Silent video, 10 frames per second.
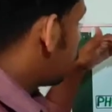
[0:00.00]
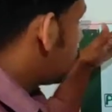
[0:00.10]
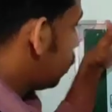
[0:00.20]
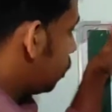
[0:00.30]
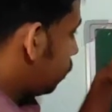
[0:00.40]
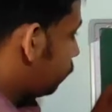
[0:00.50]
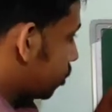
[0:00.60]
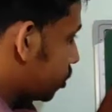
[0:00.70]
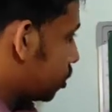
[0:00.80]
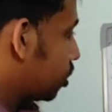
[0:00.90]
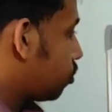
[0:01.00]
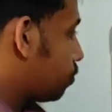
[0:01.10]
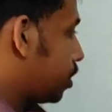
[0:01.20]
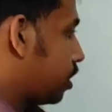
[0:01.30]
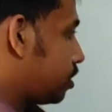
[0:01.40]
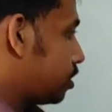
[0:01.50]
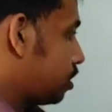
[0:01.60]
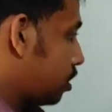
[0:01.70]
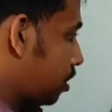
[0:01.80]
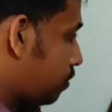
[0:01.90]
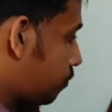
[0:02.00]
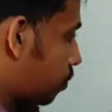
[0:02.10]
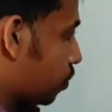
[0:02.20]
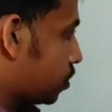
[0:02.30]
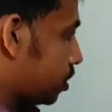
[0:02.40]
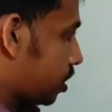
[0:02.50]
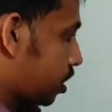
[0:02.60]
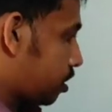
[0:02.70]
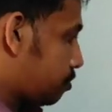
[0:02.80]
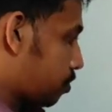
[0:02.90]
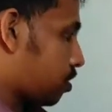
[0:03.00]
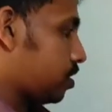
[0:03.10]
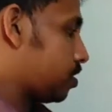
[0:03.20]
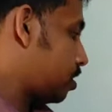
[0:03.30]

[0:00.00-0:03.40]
in the first group, that is in the photosynthetic protist,